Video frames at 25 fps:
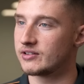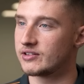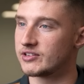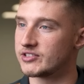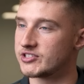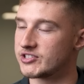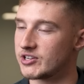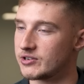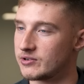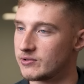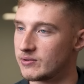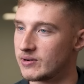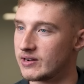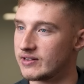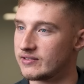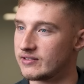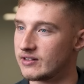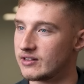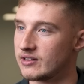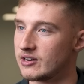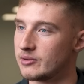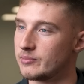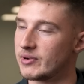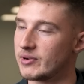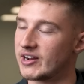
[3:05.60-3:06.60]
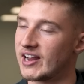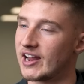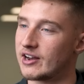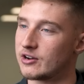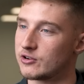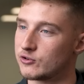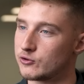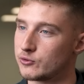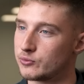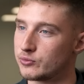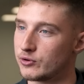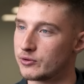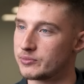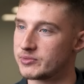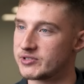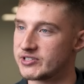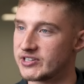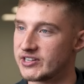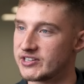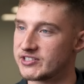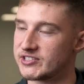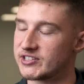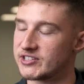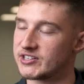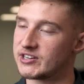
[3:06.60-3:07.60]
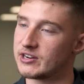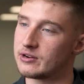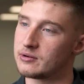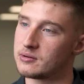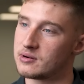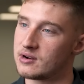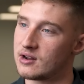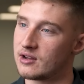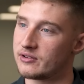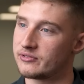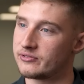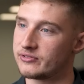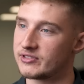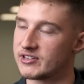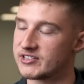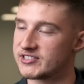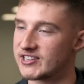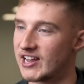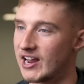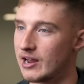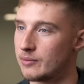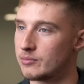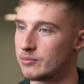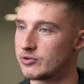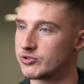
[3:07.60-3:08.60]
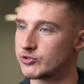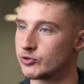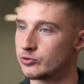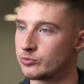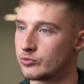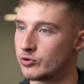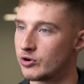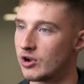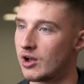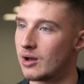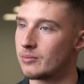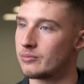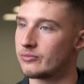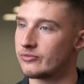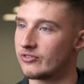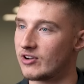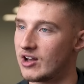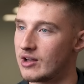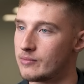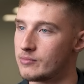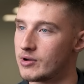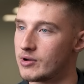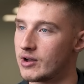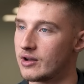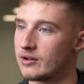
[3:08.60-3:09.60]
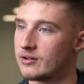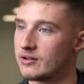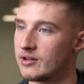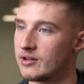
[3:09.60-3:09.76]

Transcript: considering that the mechanical properties are near enough the same as normal carbon fiber.